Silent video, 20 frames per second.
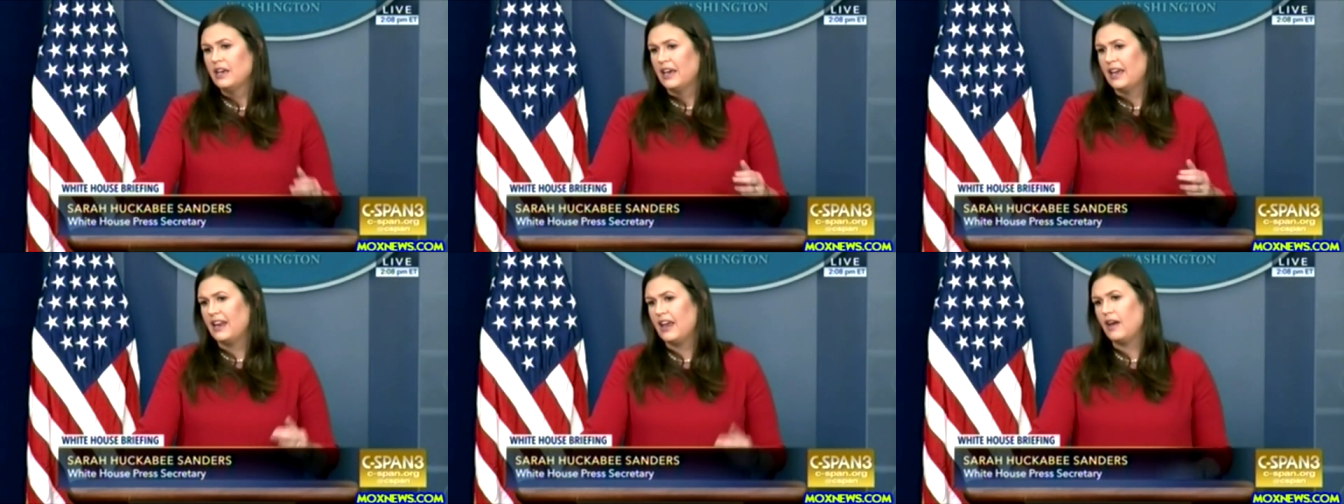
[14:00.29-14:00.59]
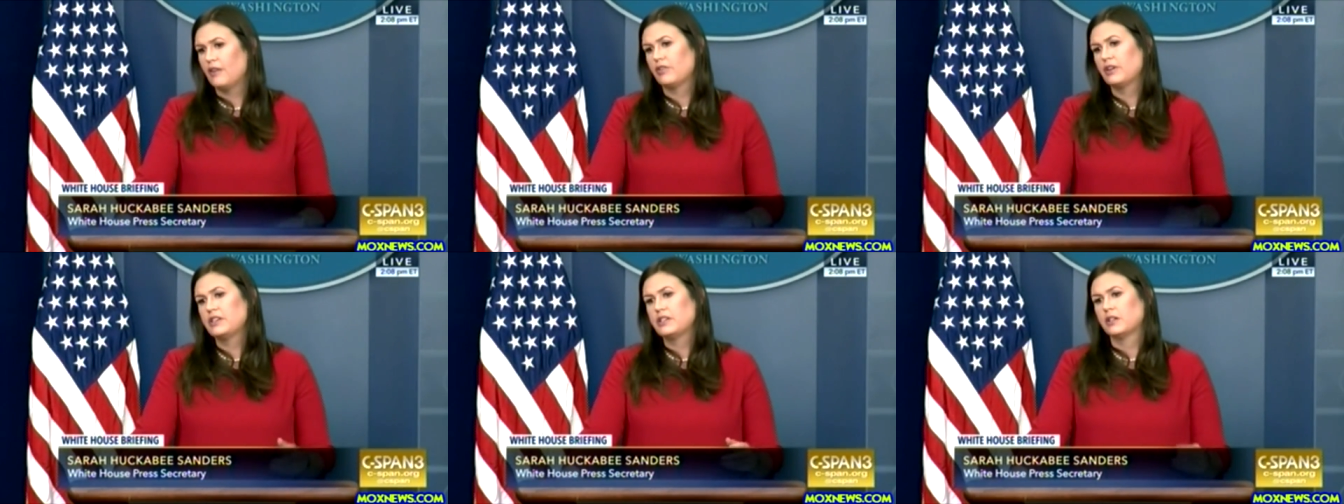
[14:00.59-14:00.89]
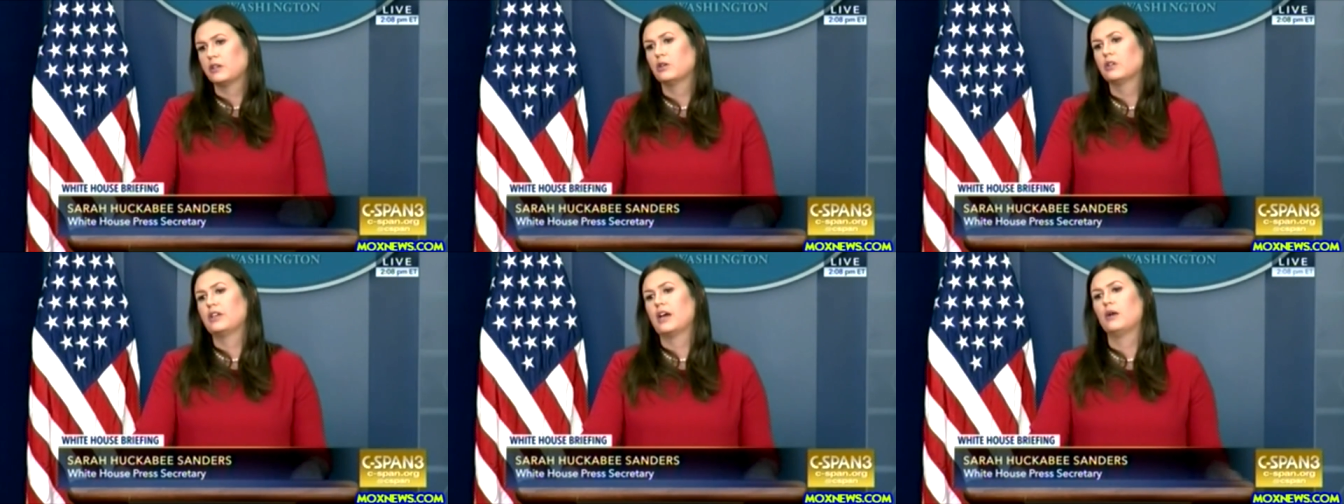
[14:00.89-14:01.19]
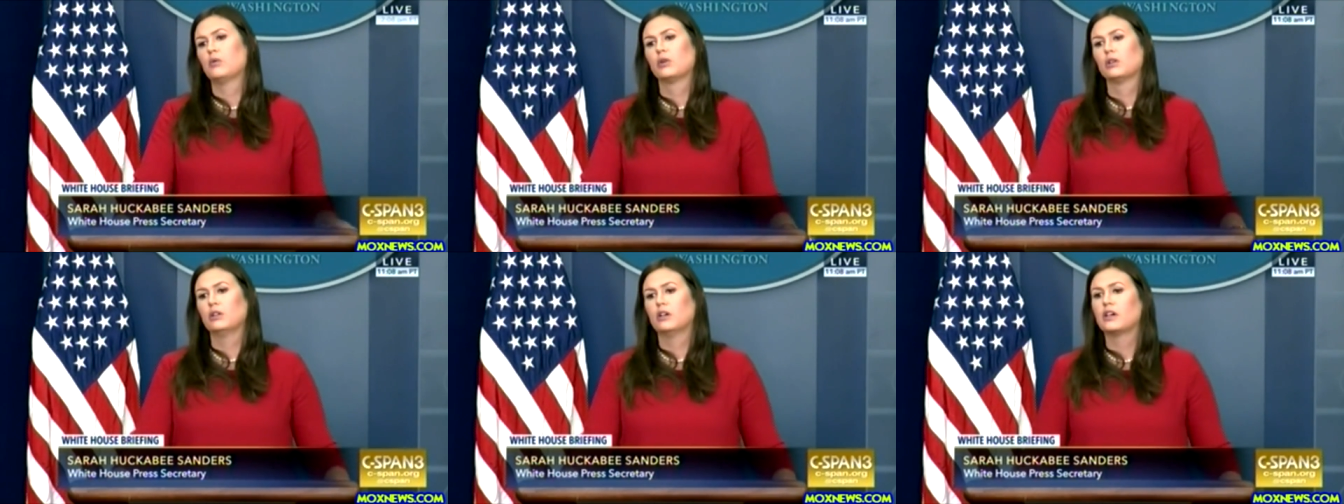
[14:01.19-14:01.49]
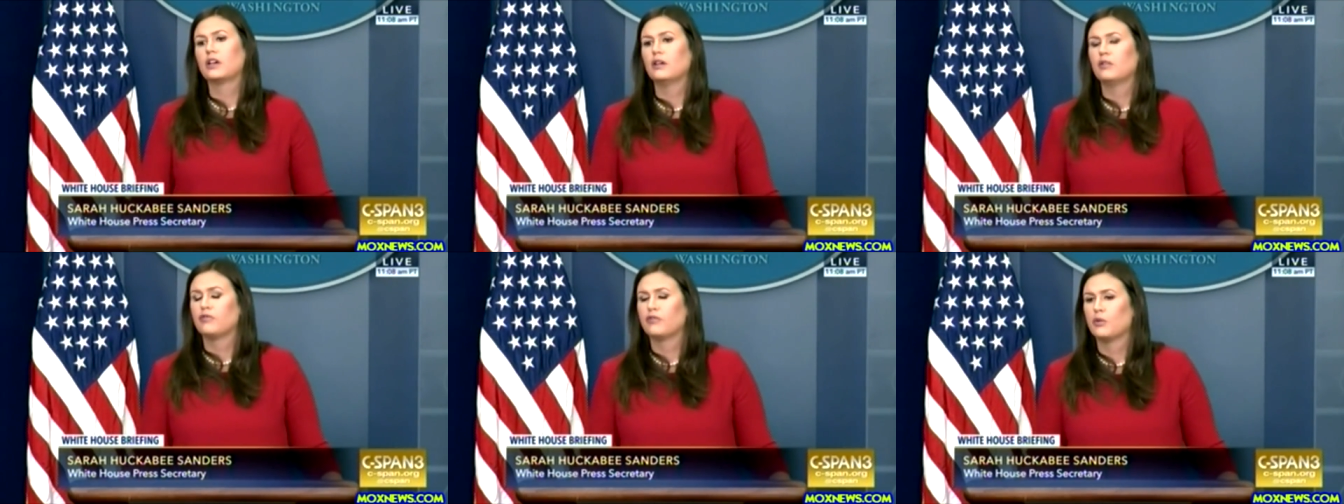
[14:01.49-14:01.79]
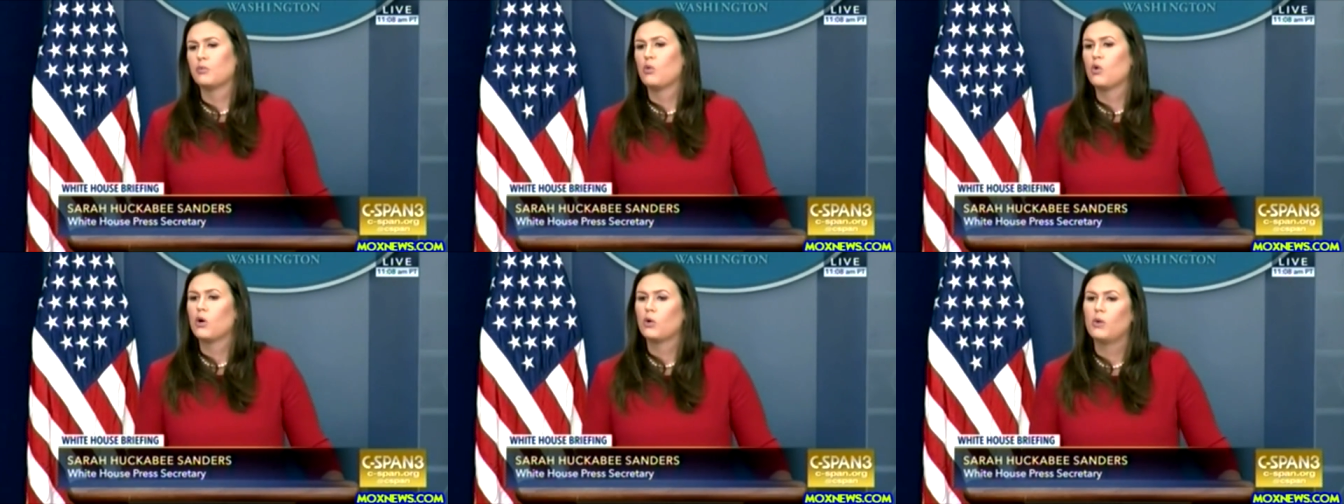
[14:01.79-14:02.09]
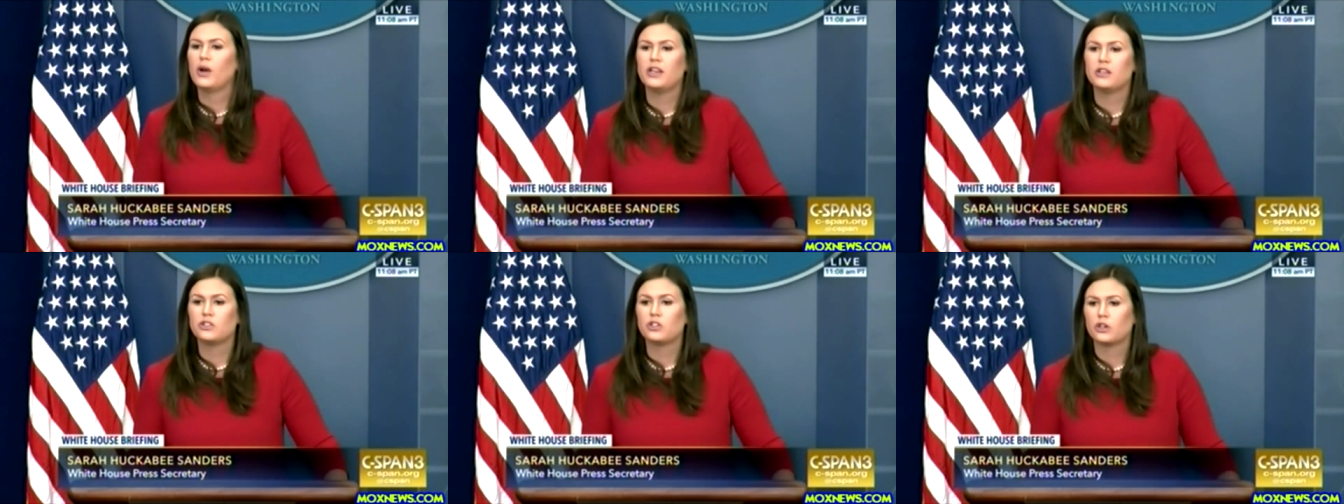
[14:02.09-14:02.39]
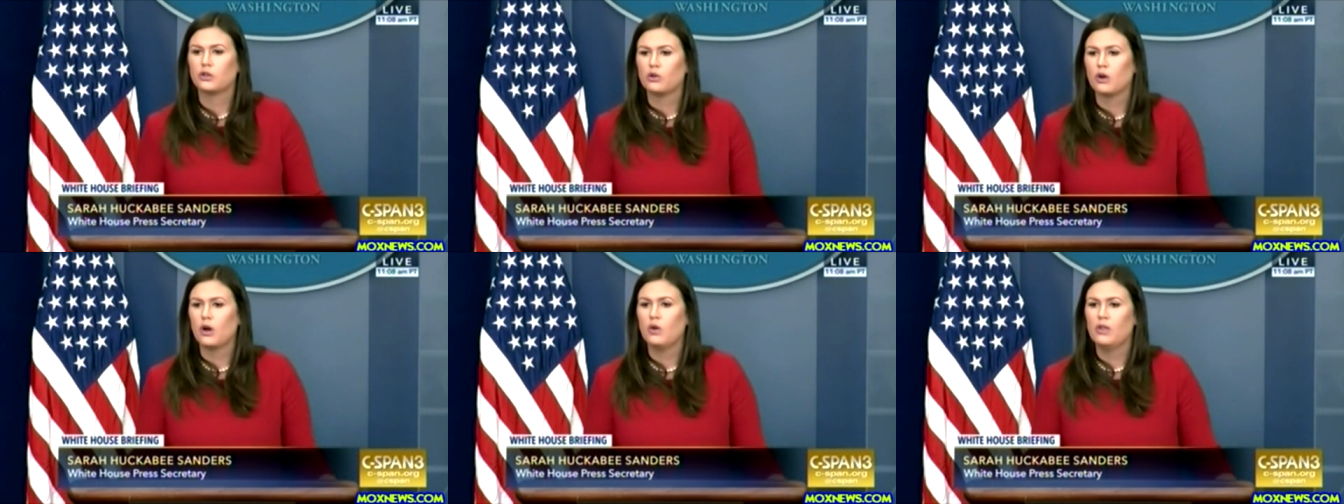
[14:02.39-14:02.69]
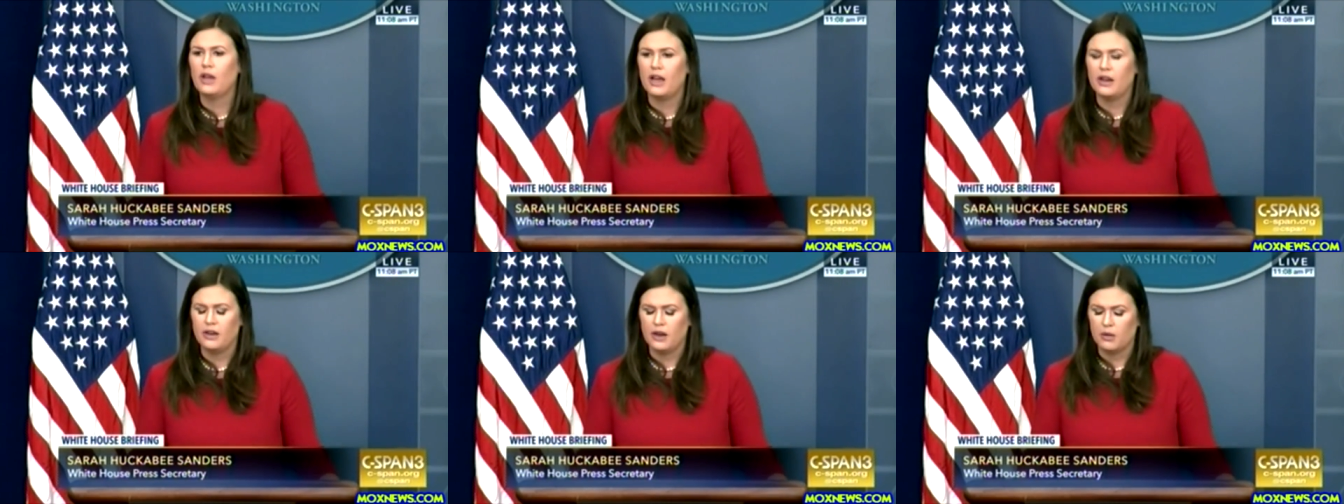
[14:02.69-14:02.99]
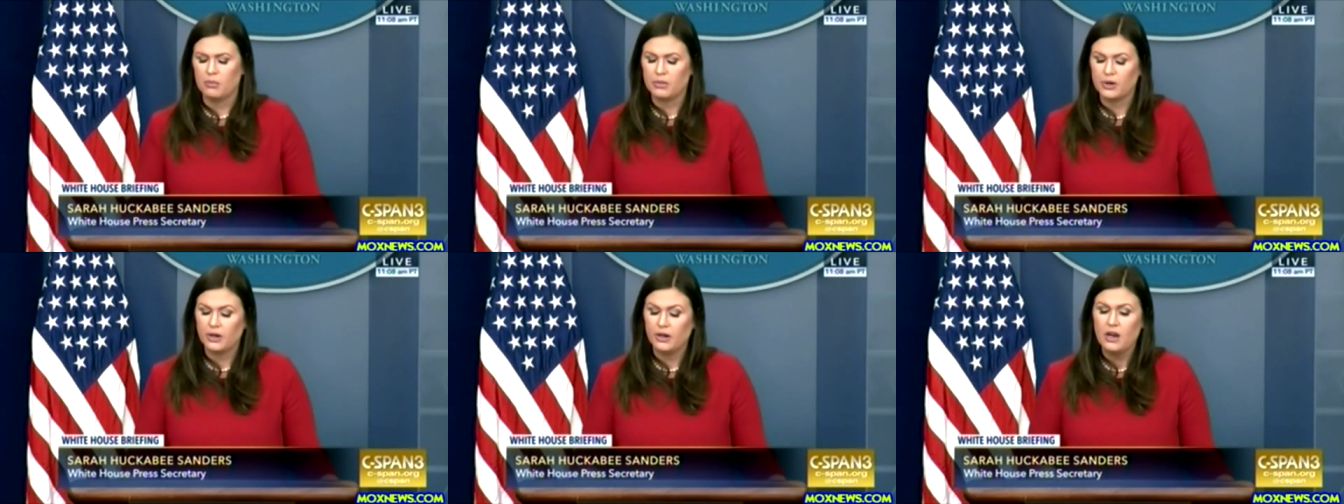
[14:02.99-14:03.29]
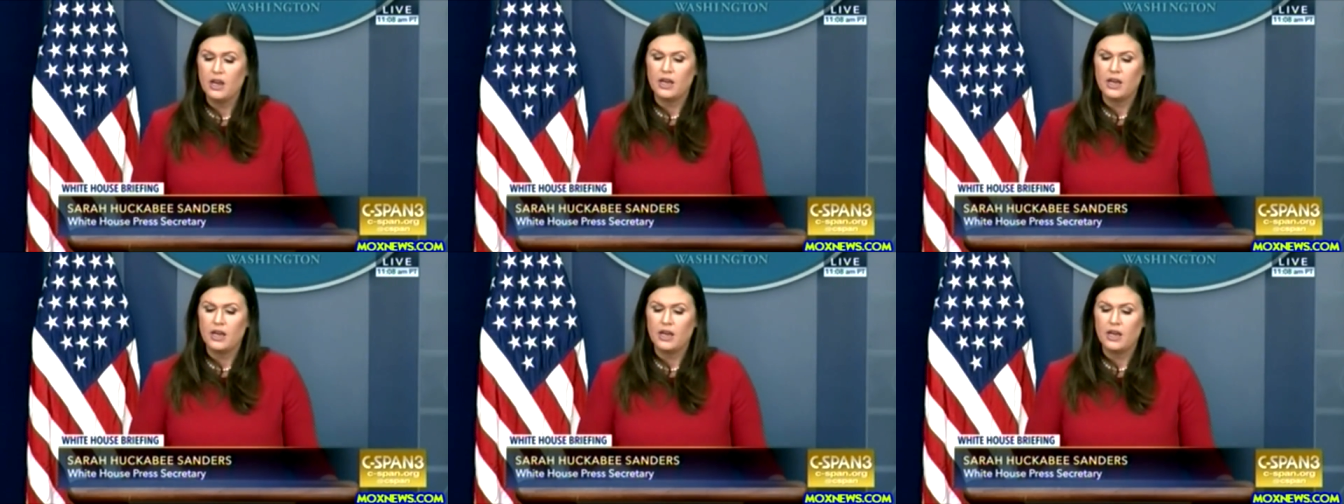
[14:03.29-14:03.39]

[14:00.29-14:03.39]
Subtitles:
and every single day we're looking for more ways to grow that number.